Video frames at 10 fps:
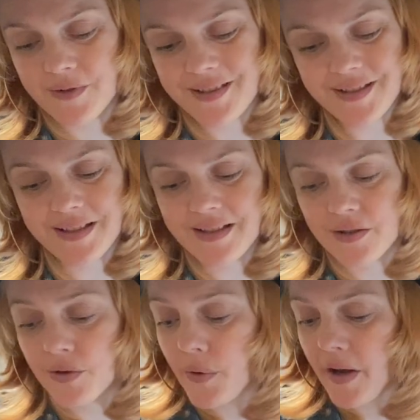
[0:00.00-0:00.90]
This is
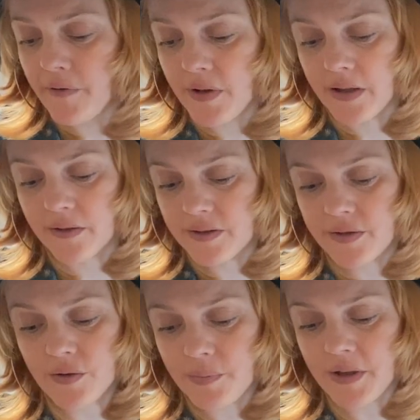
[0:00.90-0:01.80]
too heavy. It's
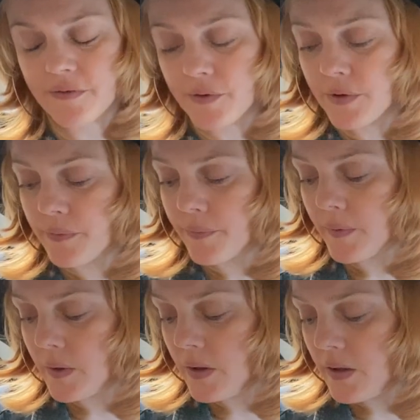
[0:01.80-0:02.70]
too big for them.
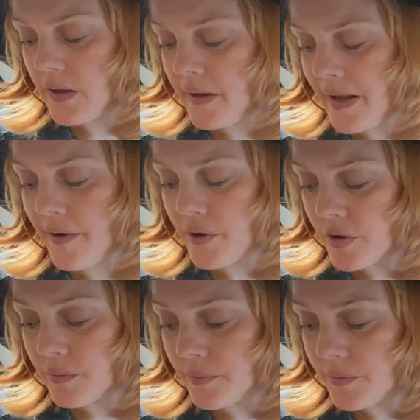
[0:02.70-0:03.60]
The
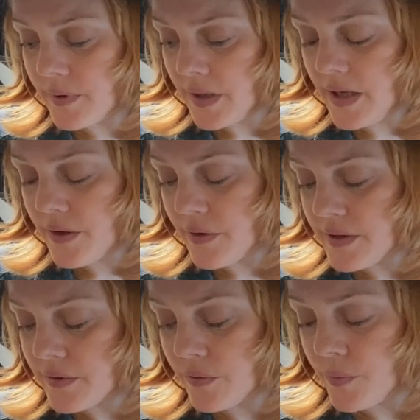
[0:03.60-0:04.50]
outcome here
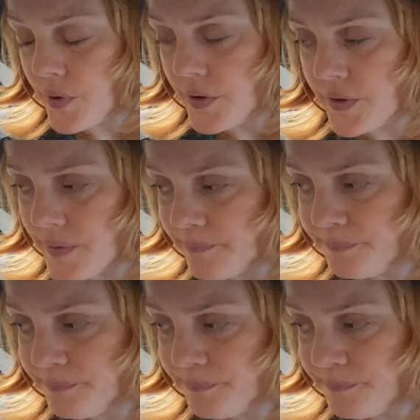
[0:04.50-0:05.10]
is the world.